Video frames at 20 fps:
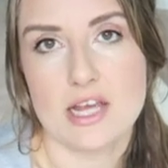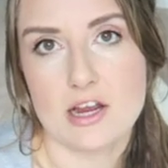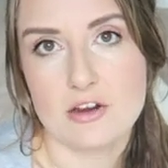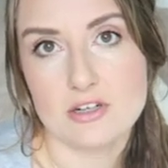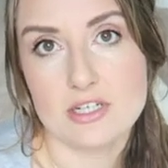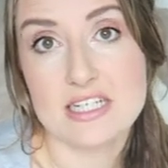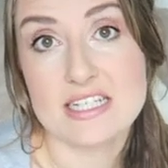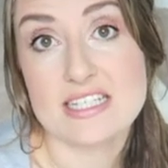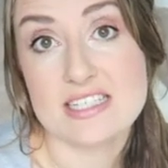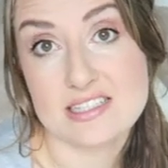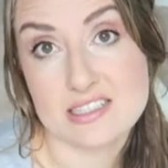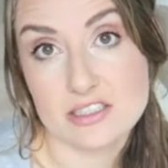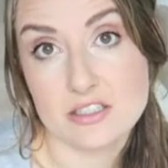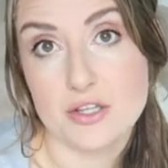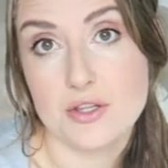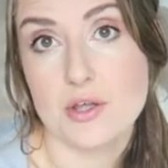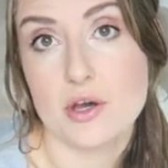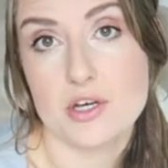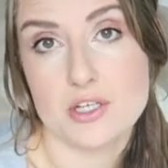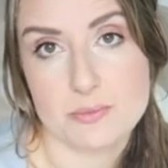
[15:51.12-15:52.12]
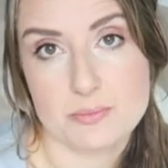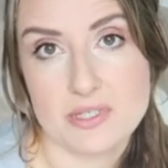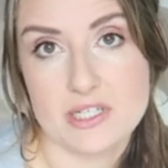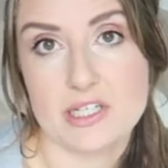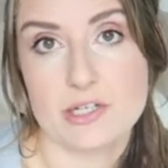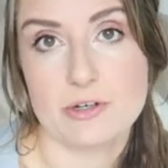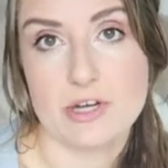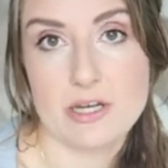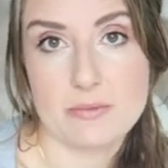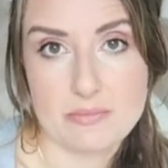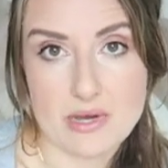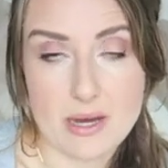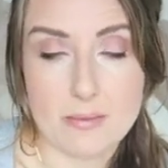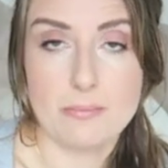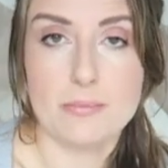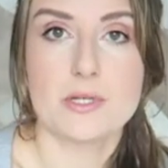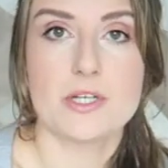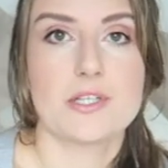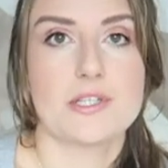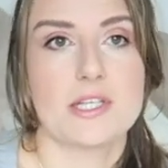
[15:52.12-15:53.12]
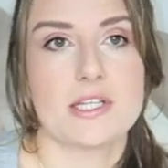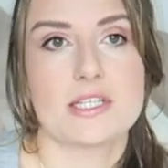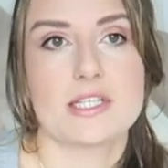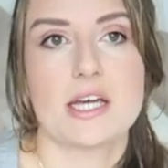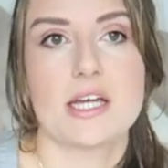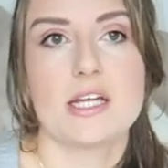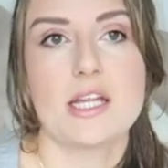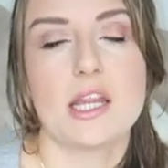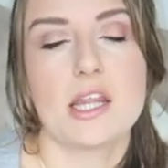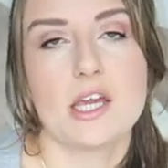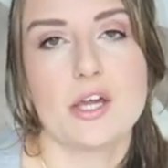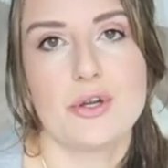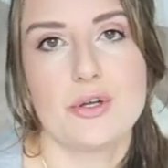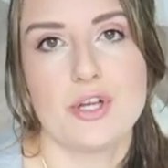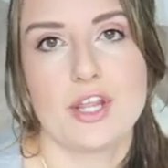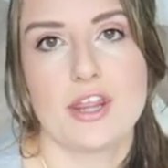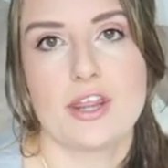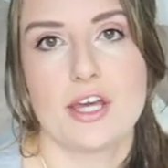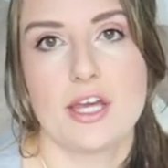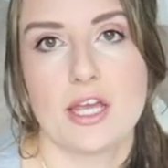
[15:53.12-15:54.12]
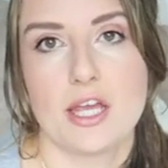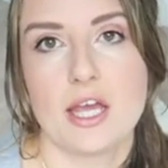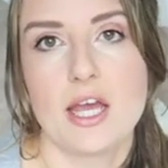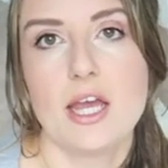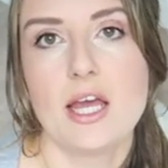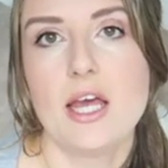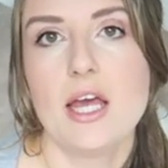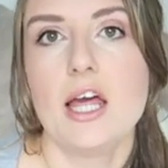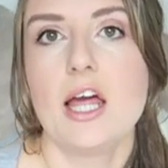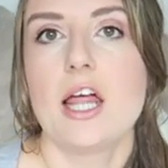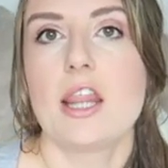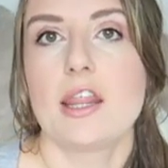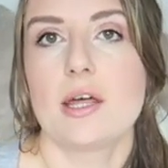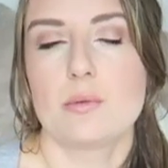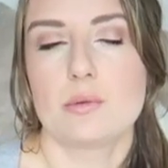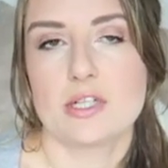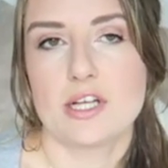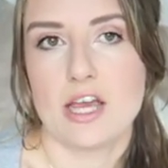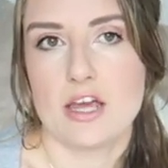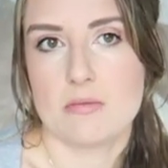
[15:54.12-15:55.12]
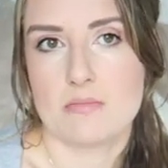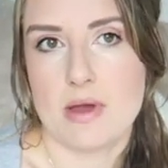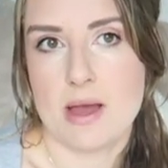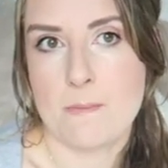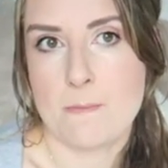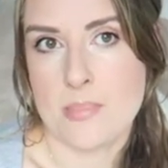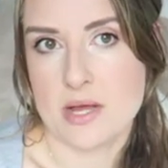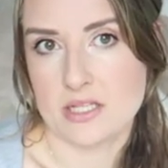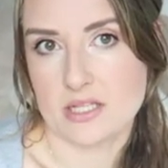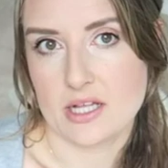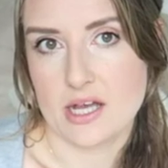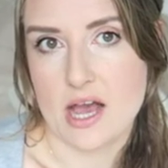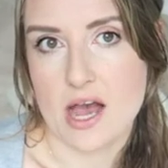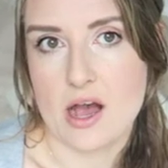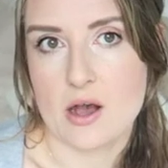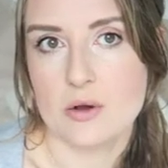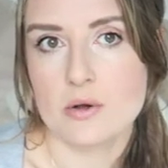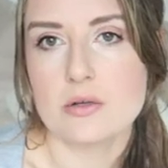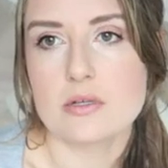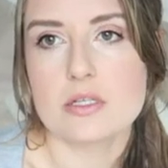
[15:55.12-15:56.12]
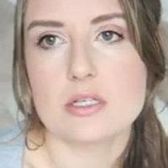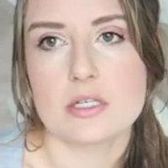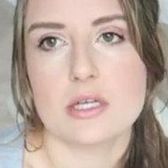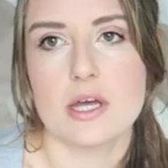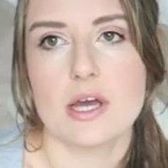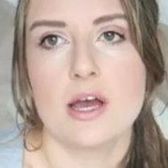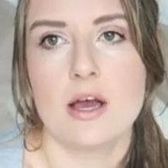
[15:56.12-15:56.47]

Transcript: currently still on the hospital grade pump because that's kind of the only thing that will get my milk out.